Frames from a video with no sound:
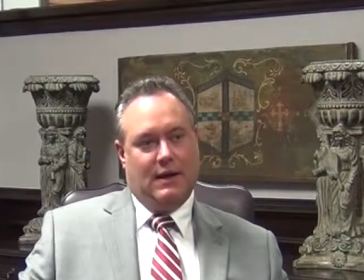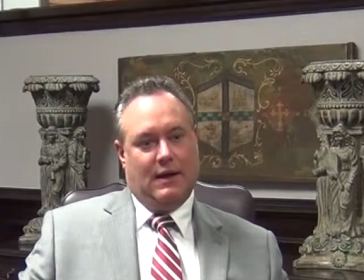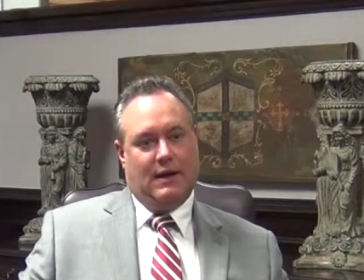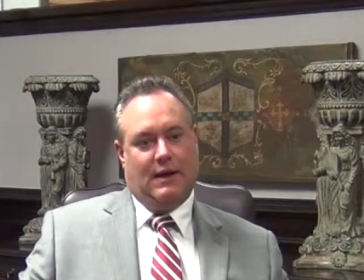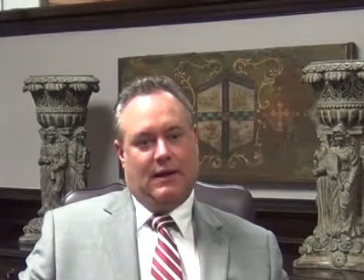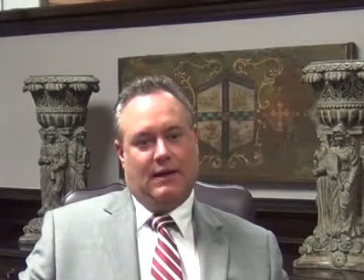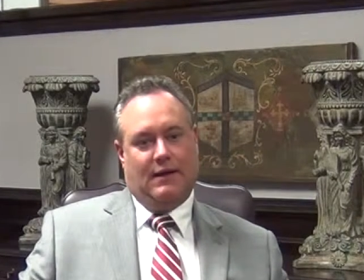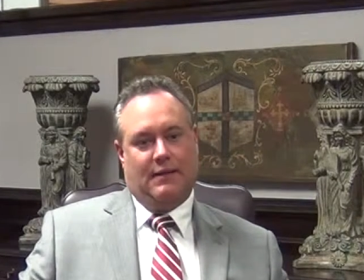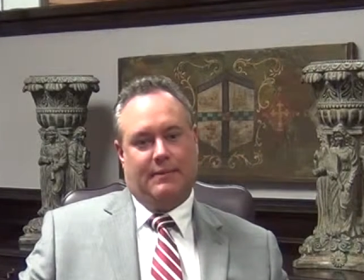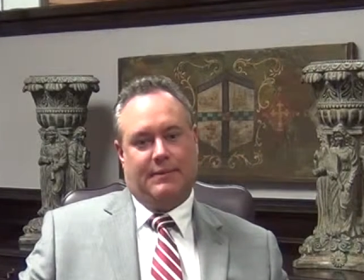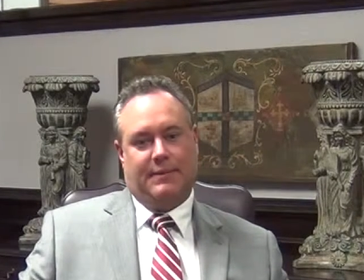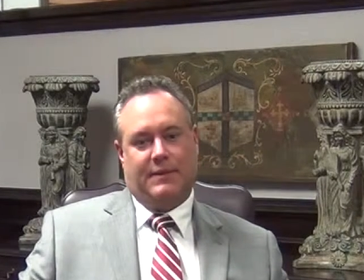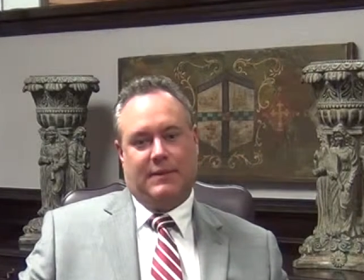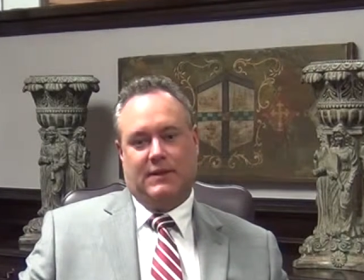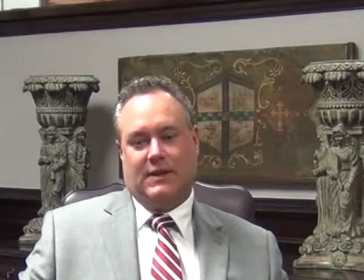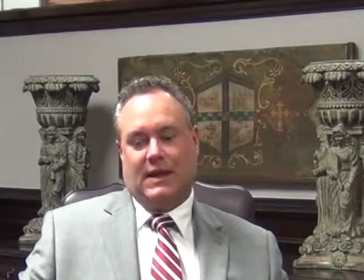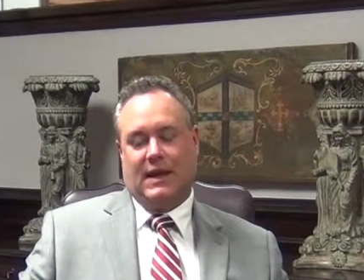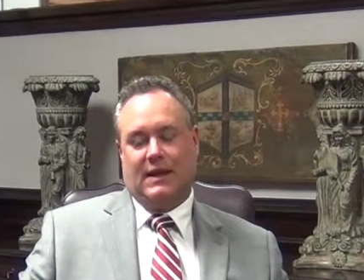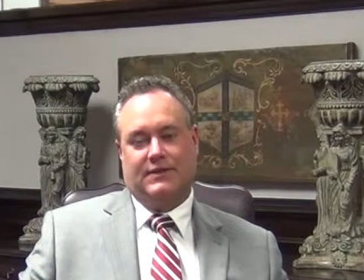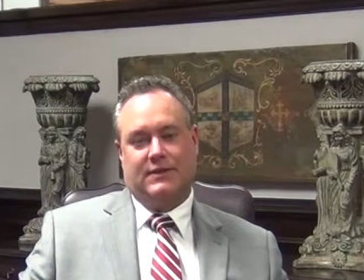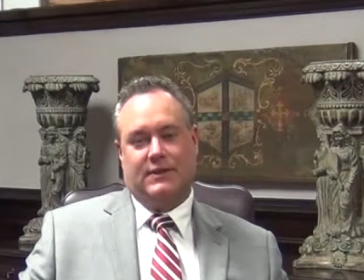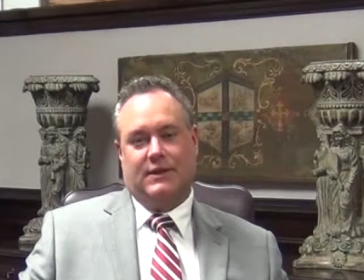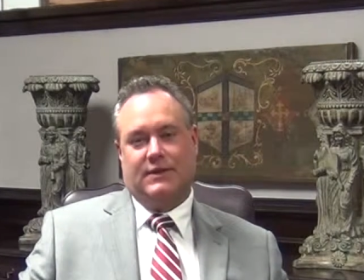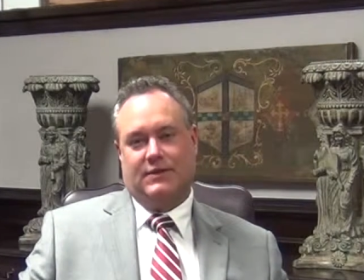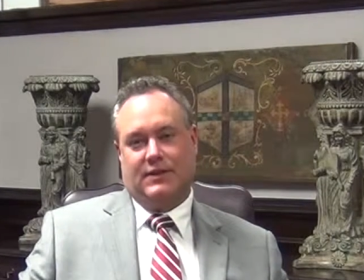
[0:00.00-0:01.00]
Um,
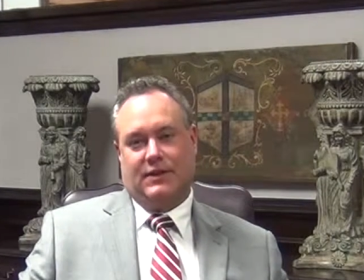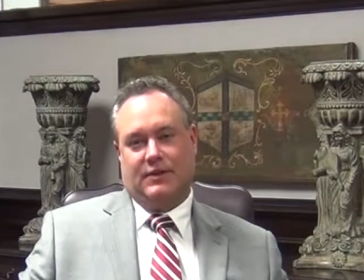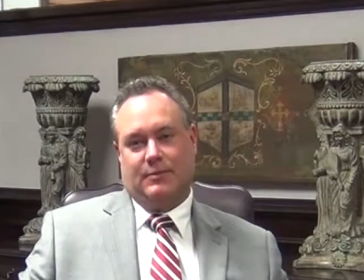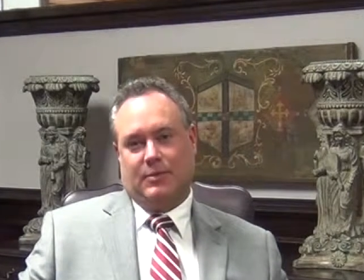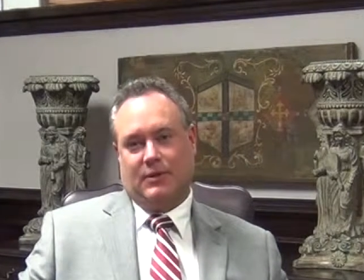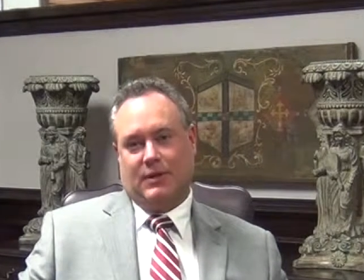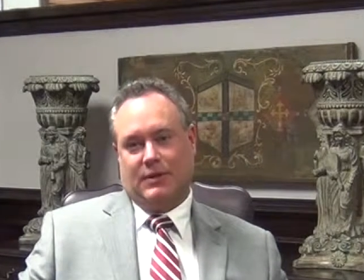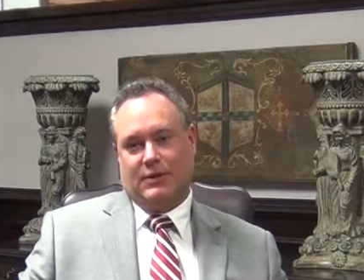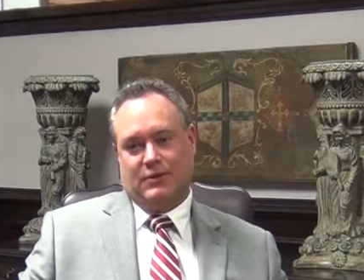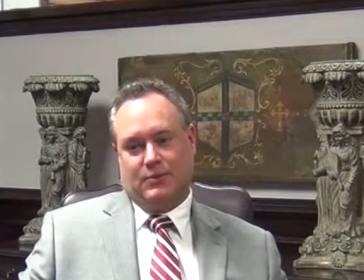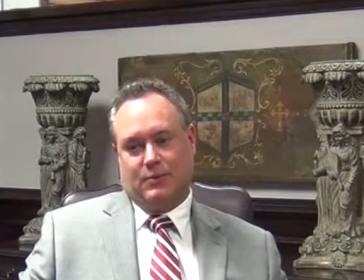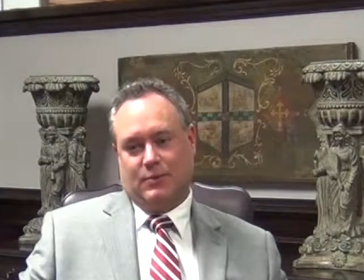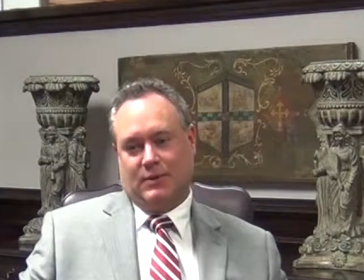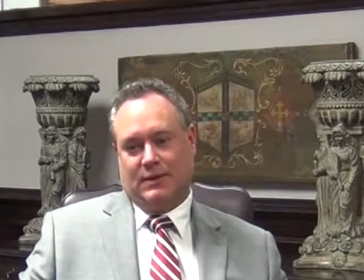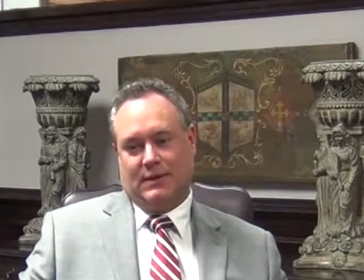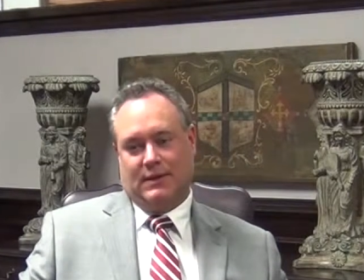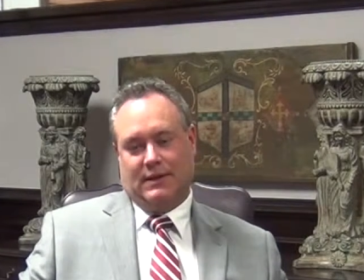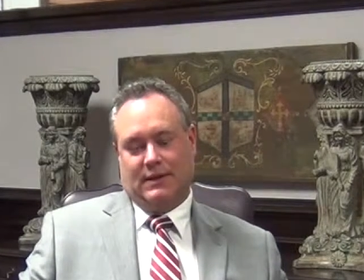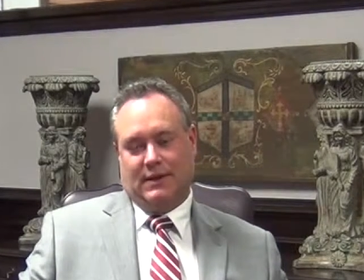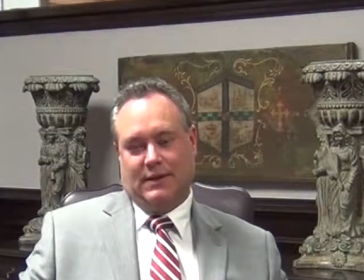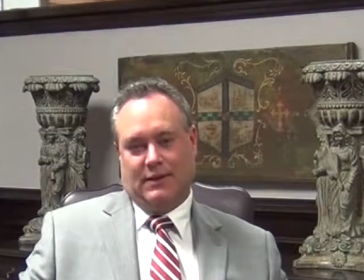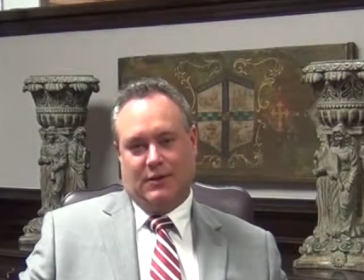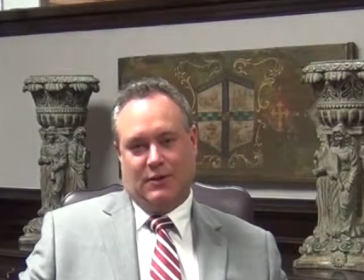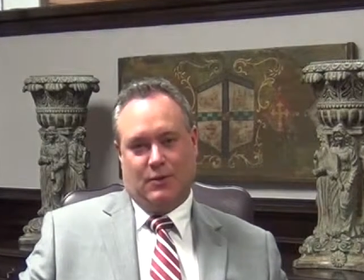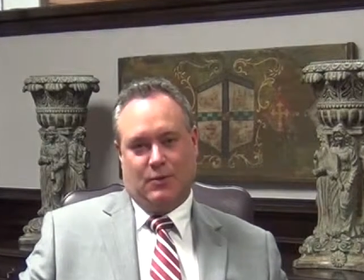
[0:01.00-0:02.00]
as an example, I just wanted
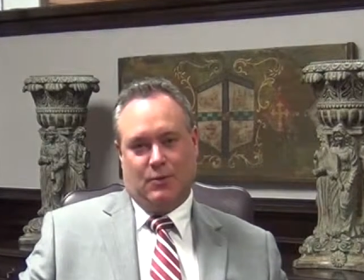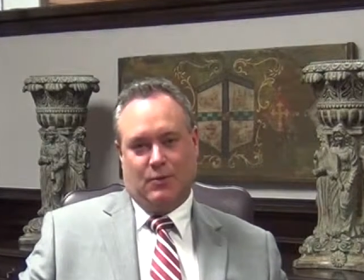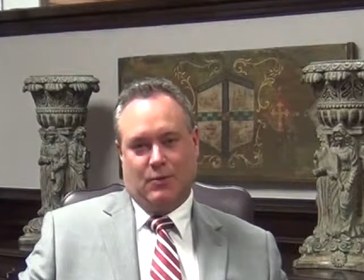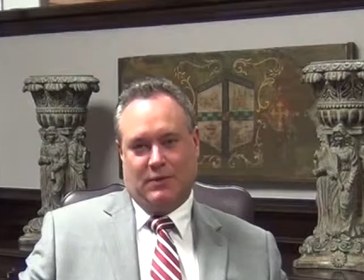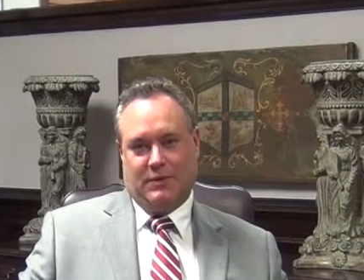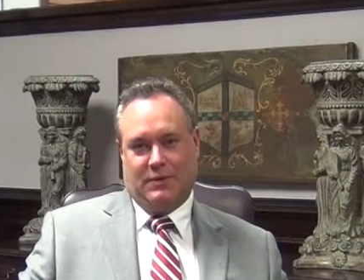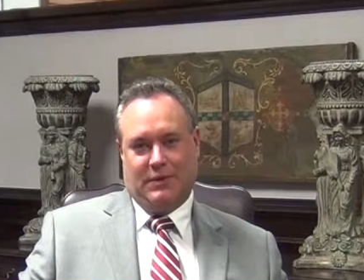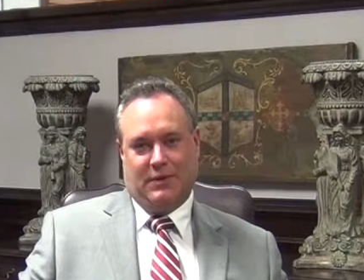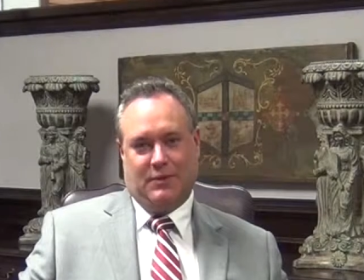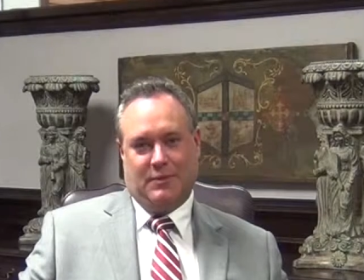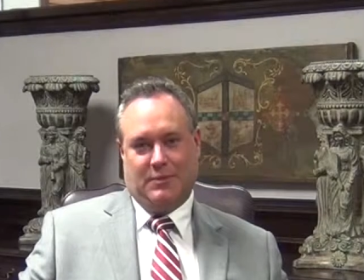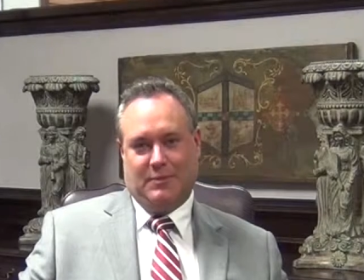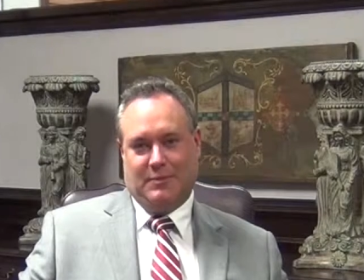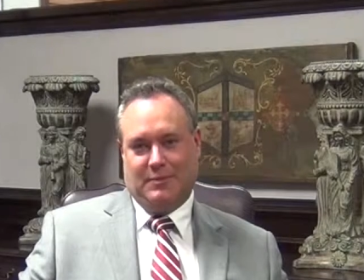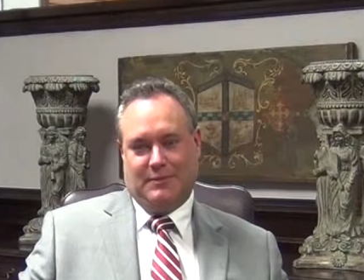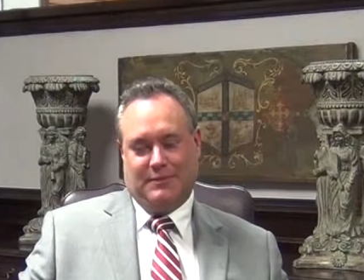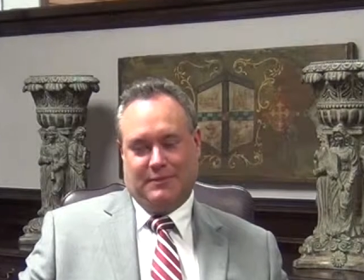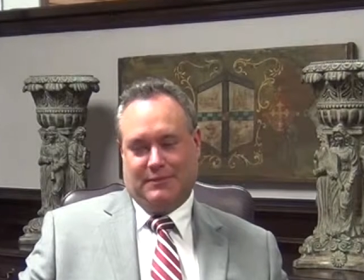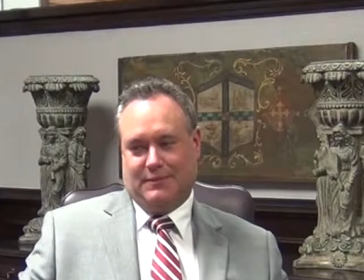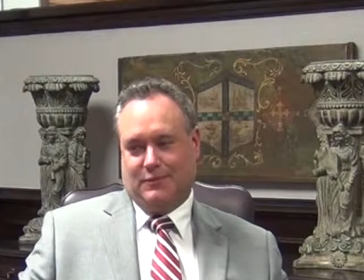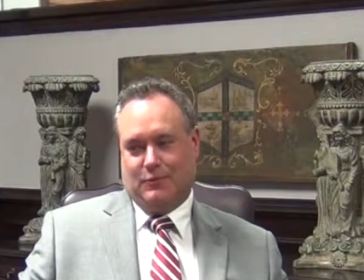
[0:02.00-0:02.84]
to let you know, you know,